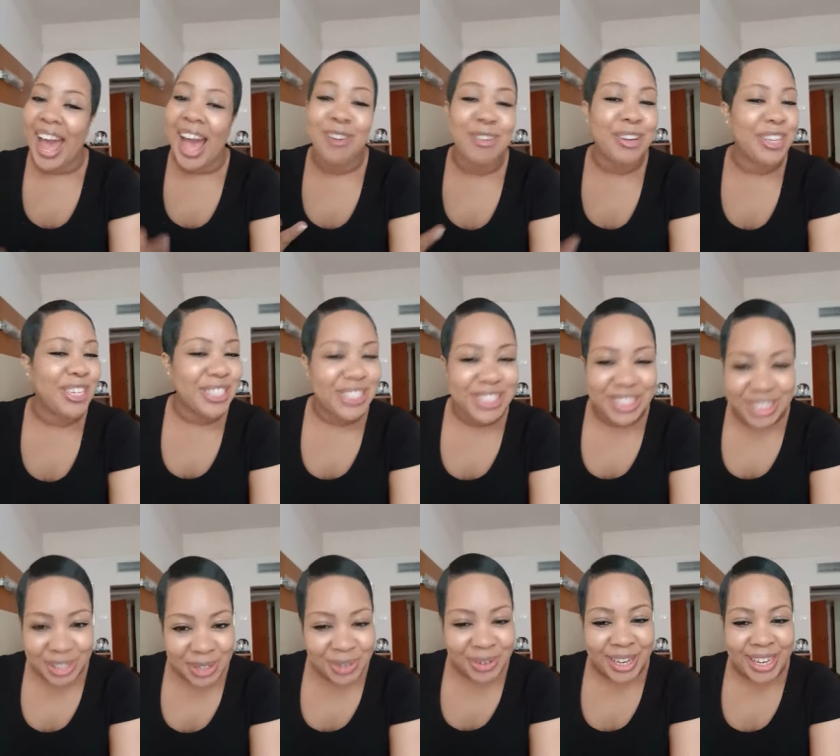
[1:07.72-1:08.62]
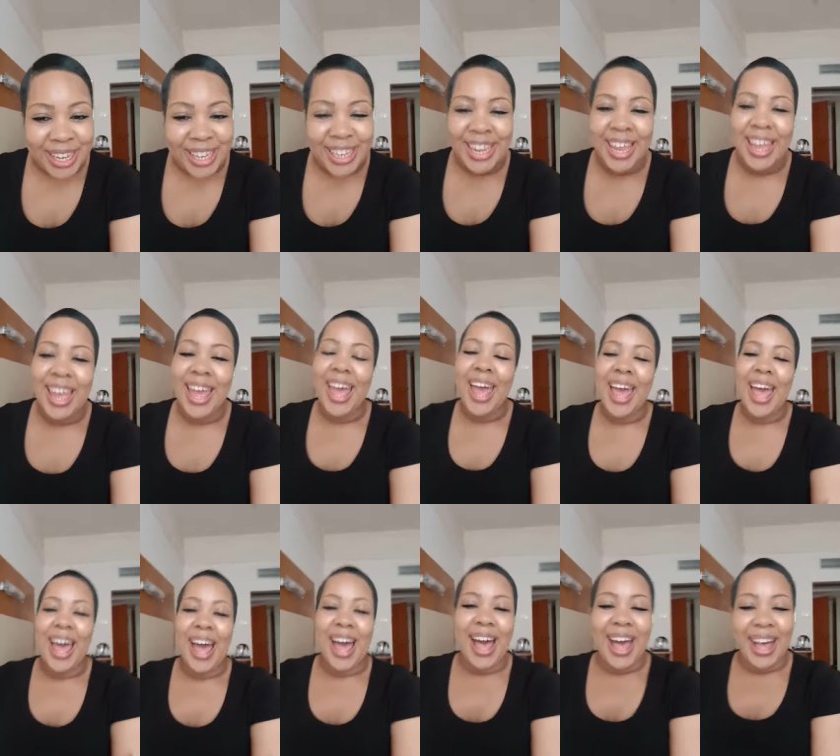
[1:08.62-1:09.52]
How are you doing?
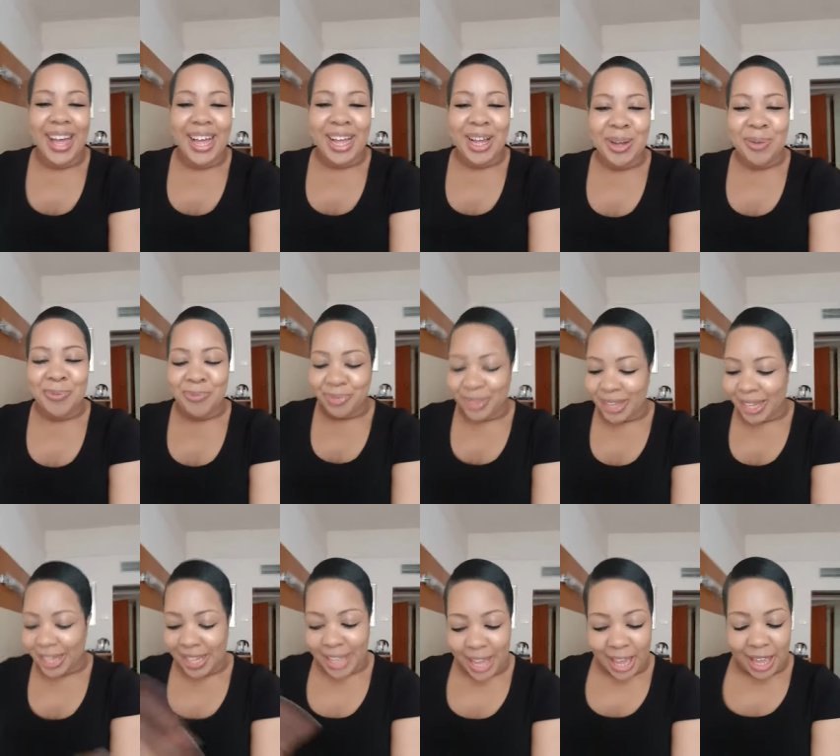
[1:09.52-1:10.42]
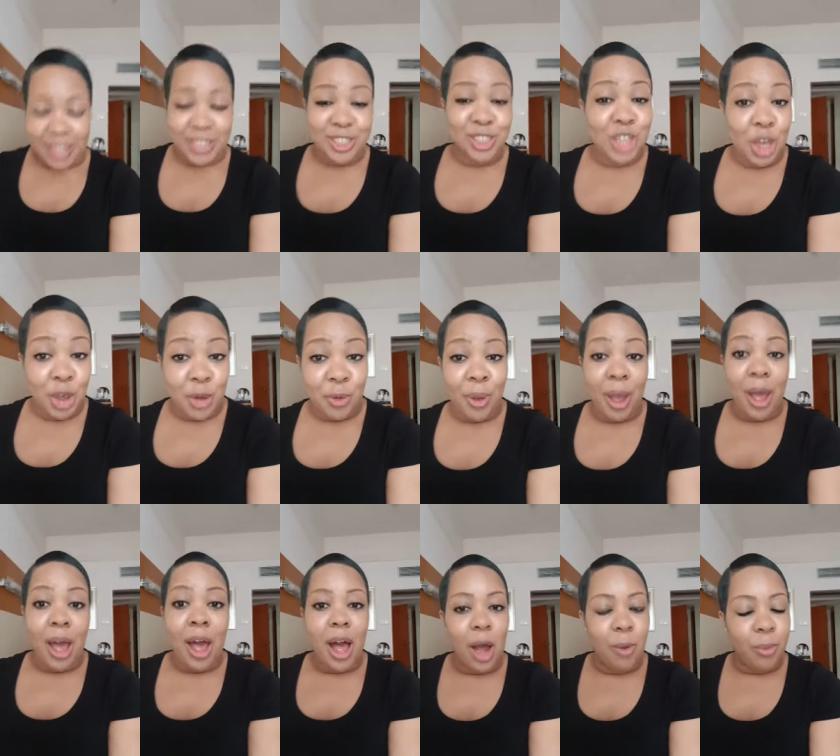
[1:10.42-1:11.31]
Um, yeah, so
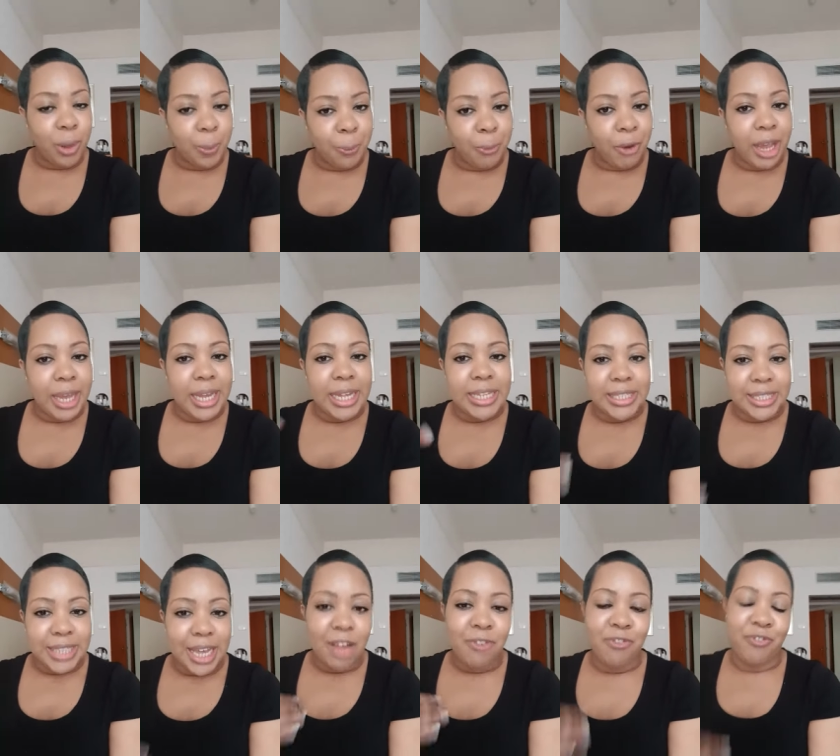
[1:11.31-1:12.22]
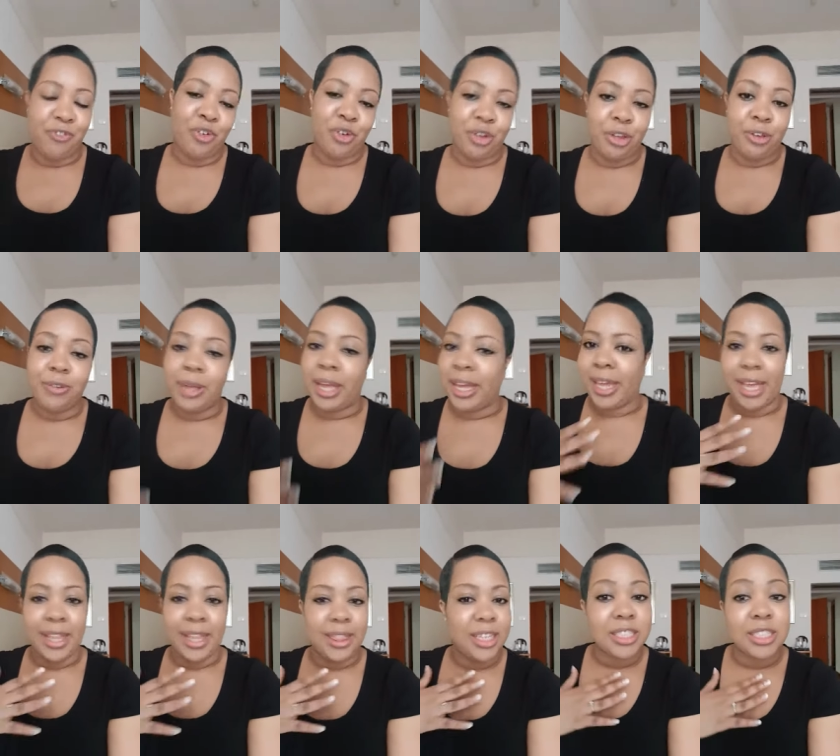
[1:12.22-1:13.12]
I want to break it down for you.
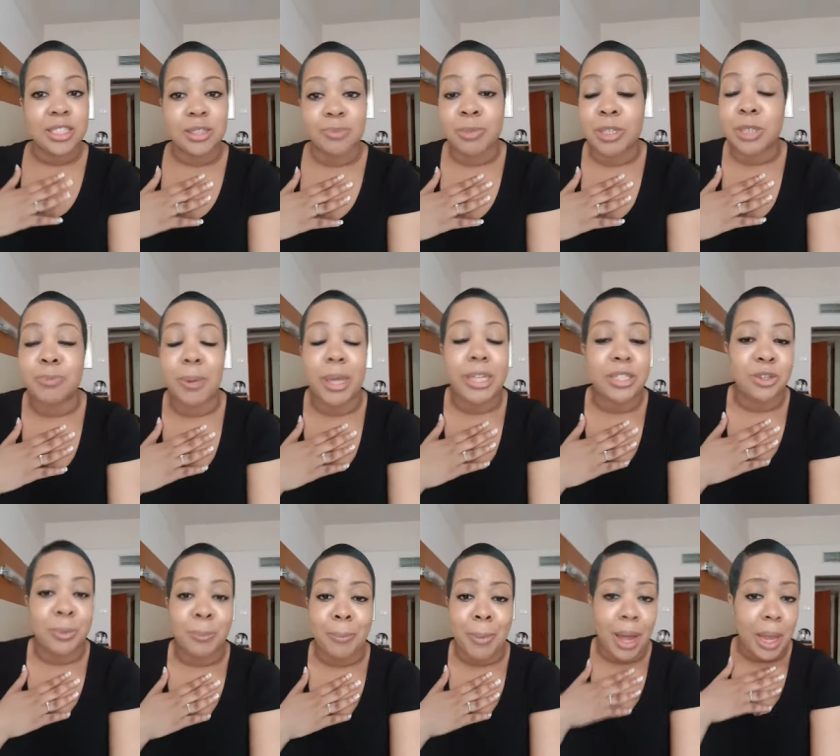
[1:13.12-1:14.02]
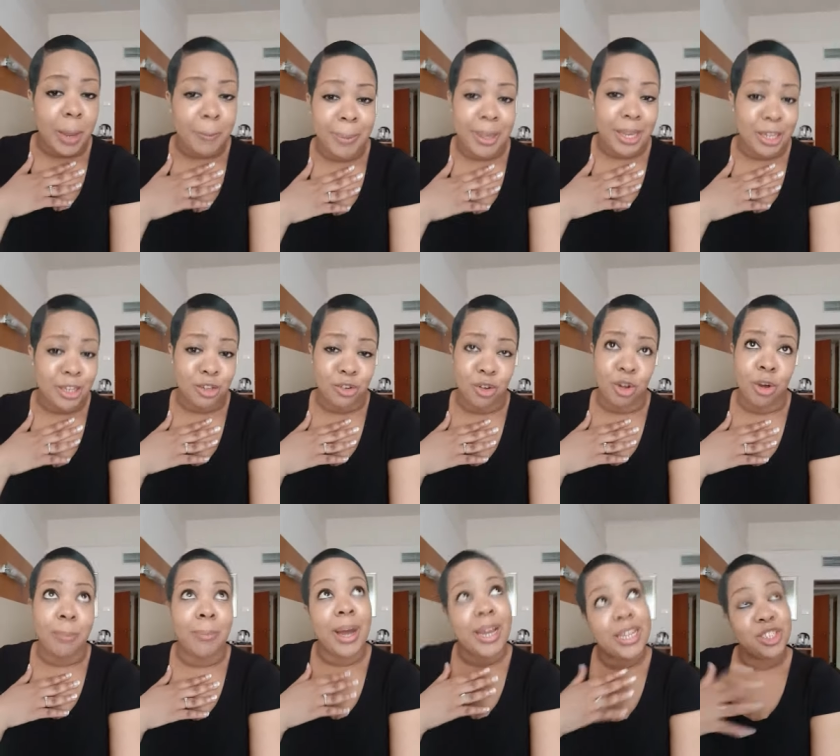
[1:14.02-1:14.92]
Again, this is just based on my opinion,
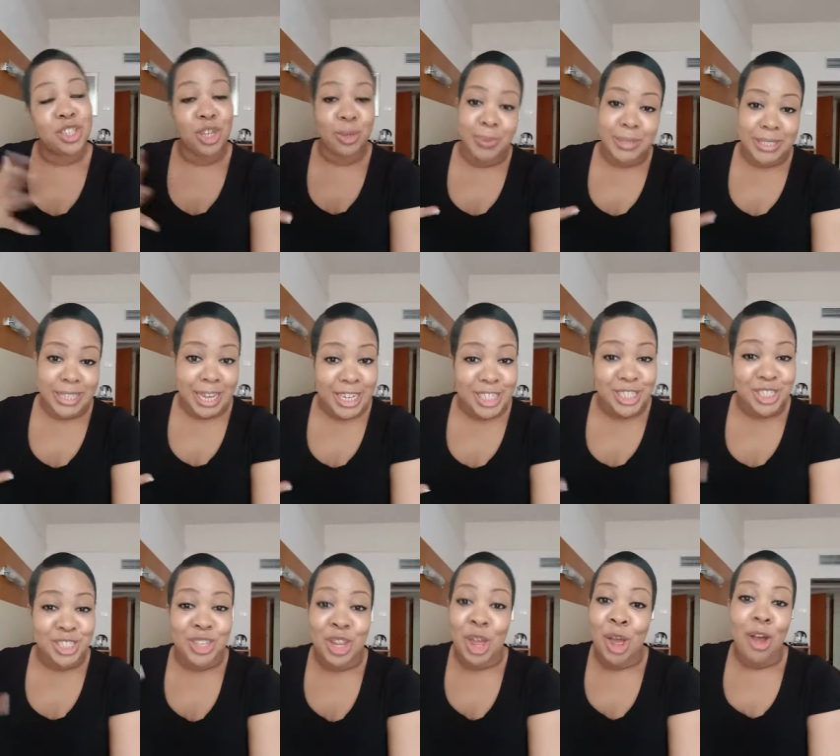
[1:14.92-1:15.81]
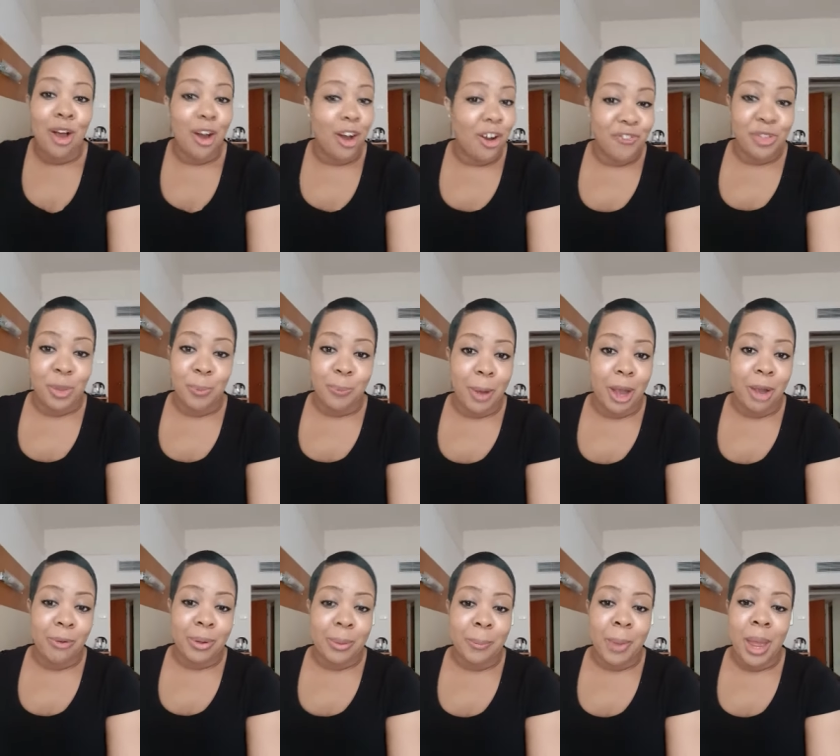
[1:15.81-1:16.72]
on my interpretation of the
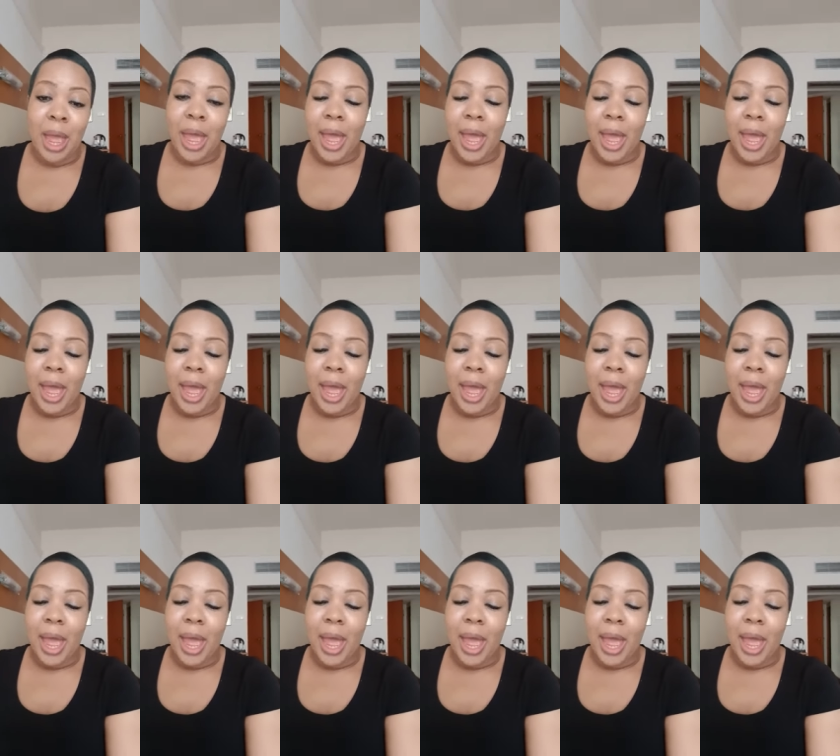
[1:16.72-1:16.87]
poem,